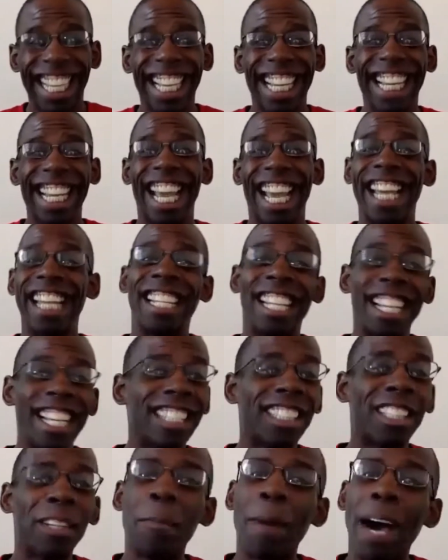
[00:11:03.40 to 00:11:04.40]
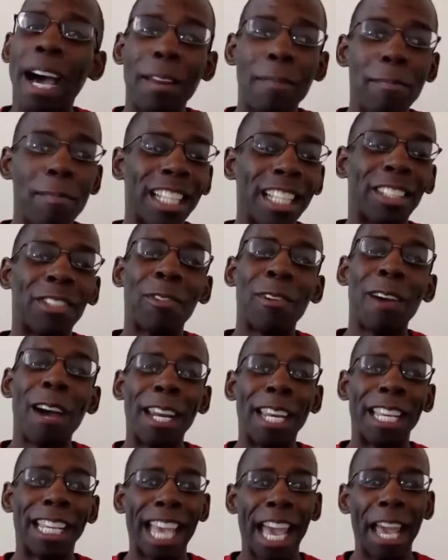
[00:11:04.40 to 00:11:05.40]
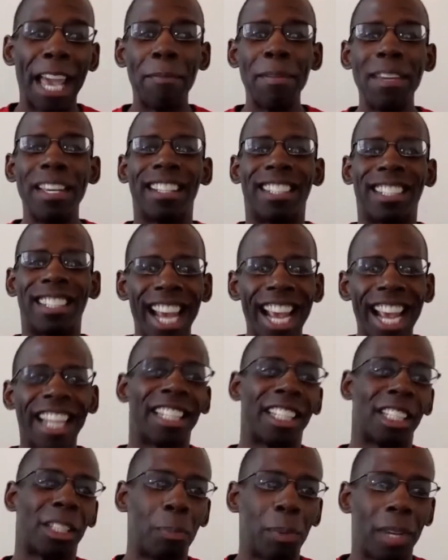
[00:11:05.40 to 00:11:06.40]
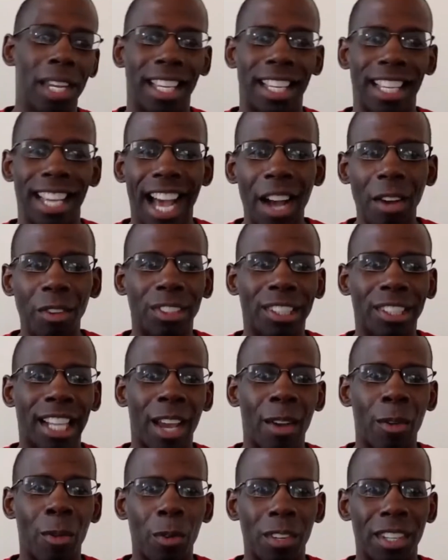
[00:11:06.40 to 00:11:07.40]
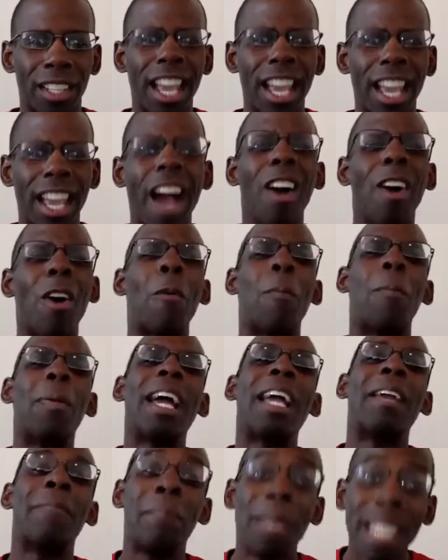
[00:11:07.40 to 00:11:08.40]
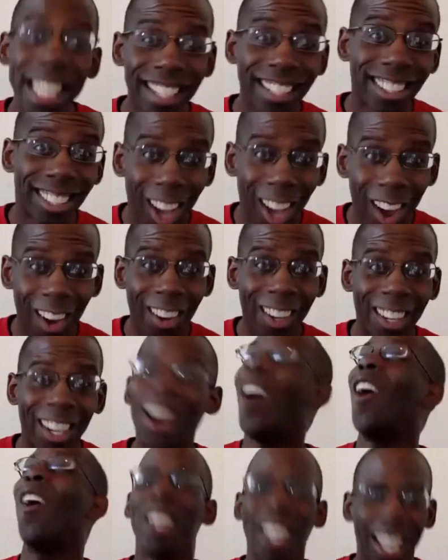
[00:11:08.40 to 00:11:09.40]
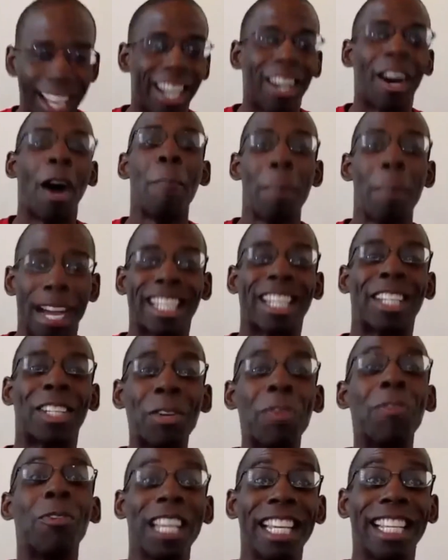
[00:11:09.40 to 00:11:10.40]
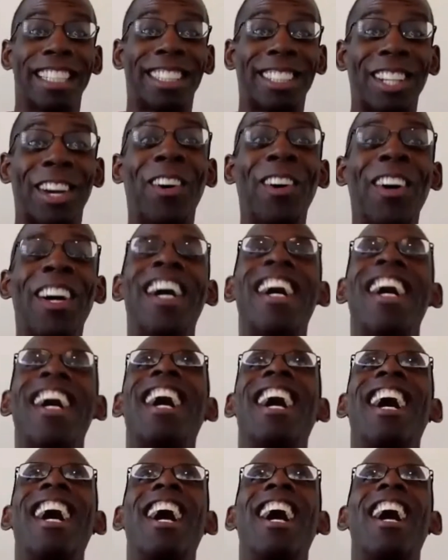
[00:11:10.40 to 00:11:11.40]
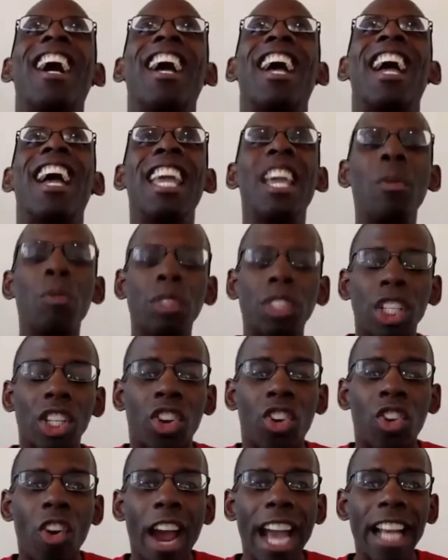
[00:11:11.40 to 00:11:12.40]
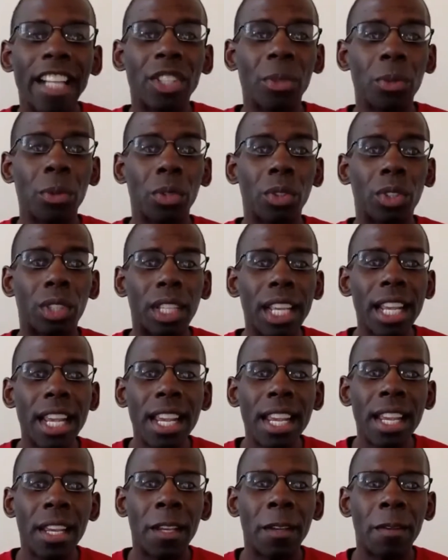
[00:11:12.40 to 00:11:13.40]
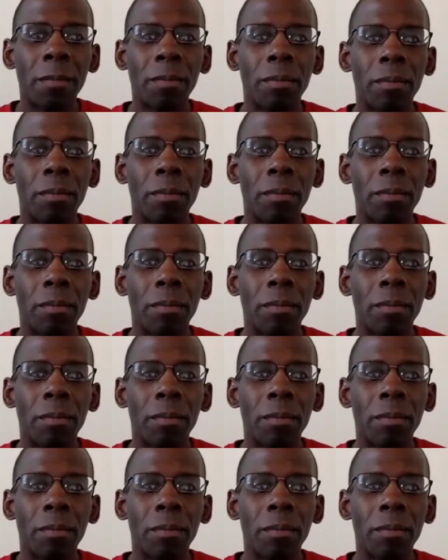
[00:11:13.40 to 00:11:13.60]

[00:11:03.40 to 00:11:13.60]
And then somebody messed around and gave me a check to speak. I was like, y'all gonna pay me to talk? Oh yeah, I'm about to do this. So it was a gradual thing.